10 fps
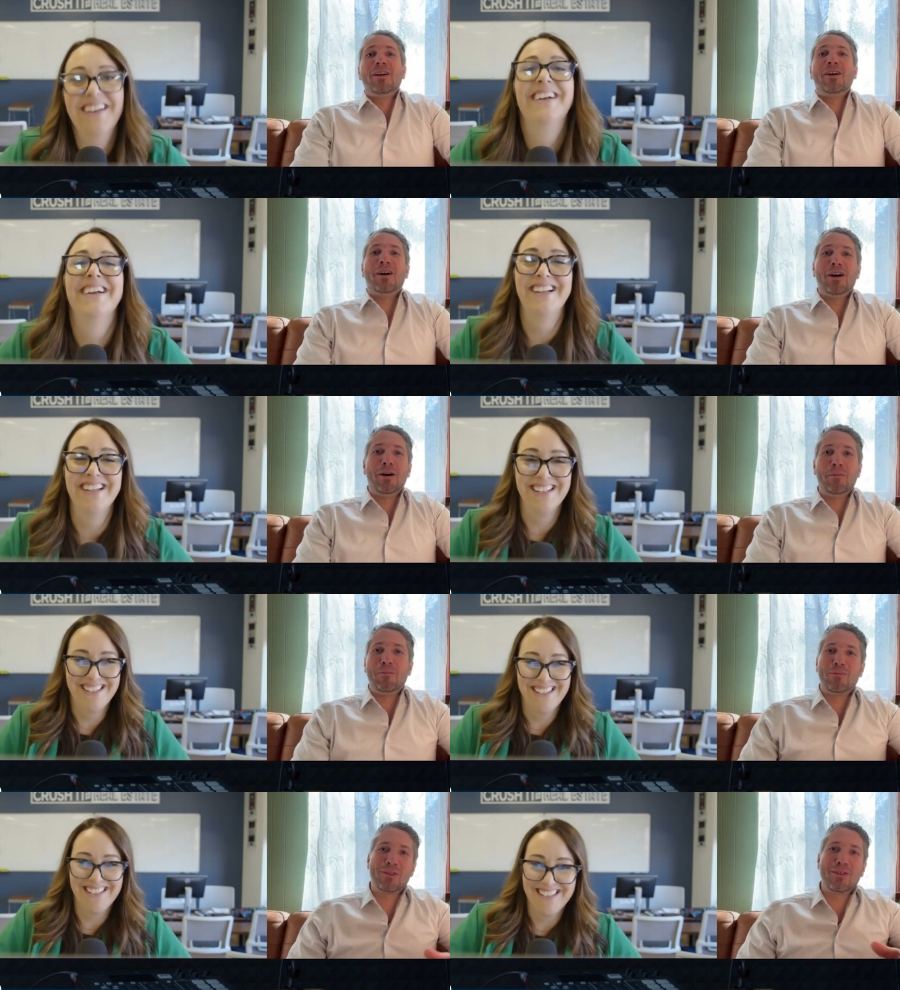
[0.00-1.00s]

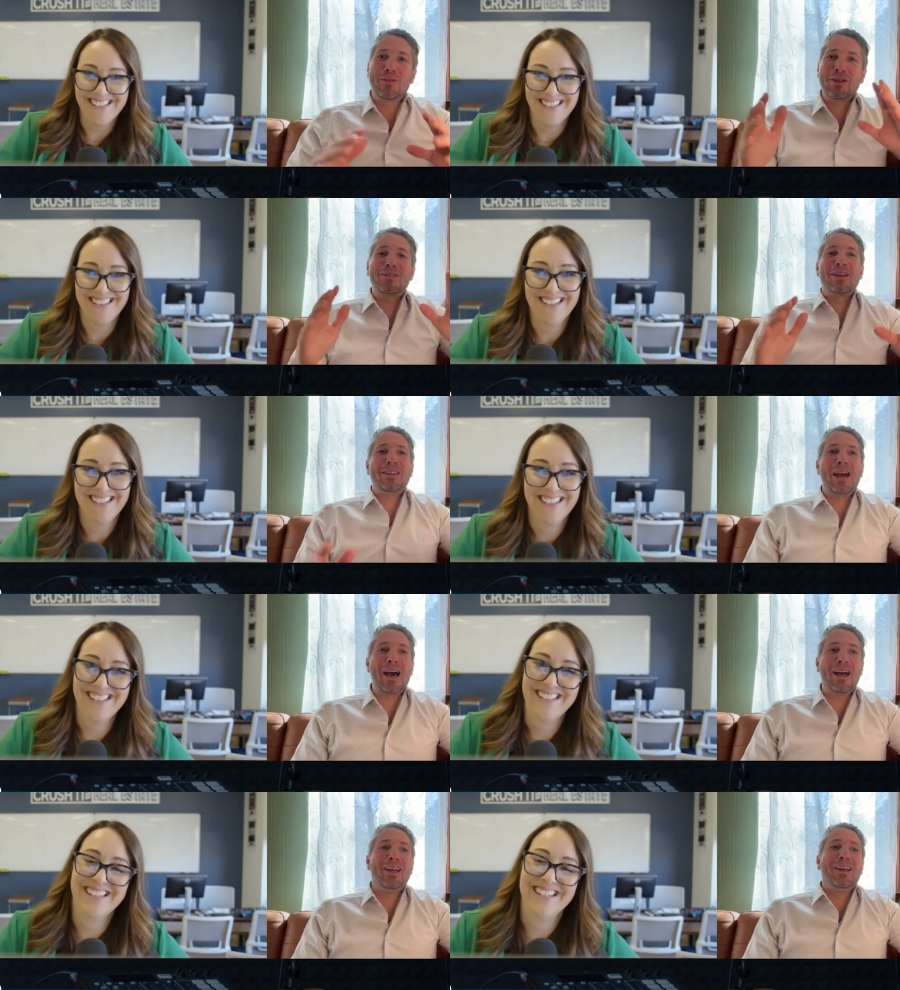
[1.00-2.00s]
Speaker 1: um, things like
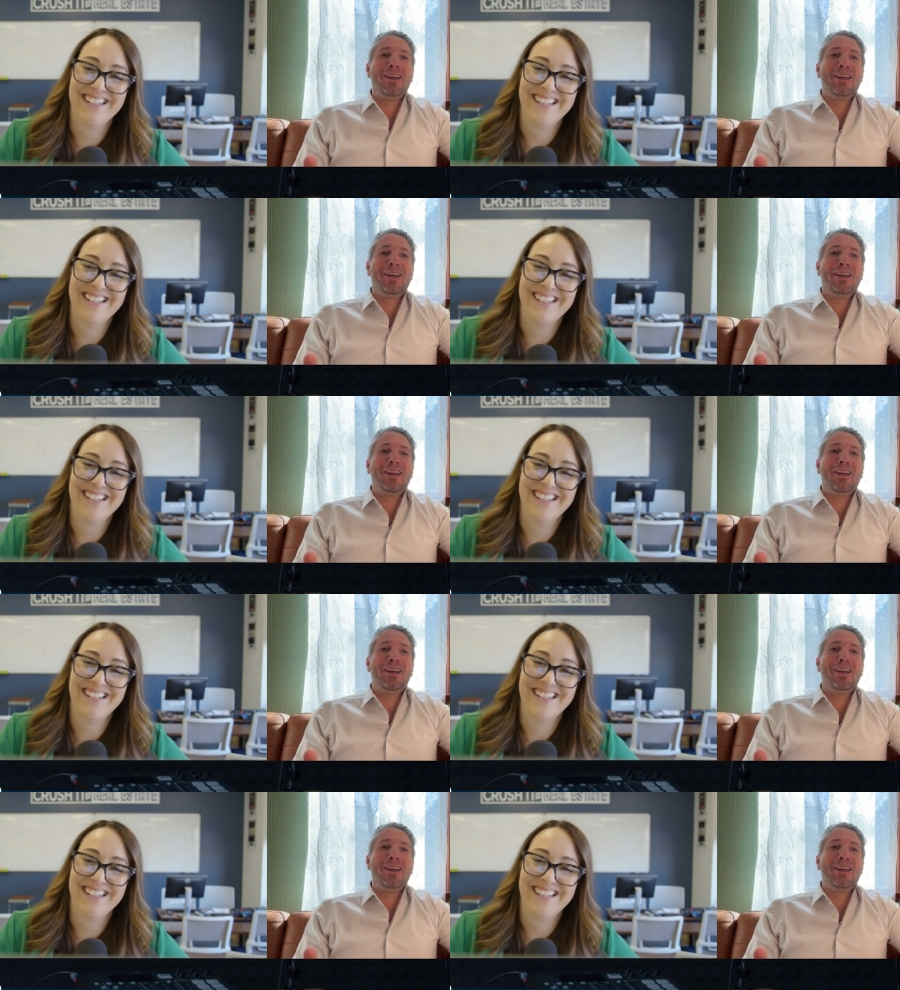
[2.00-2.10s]
that.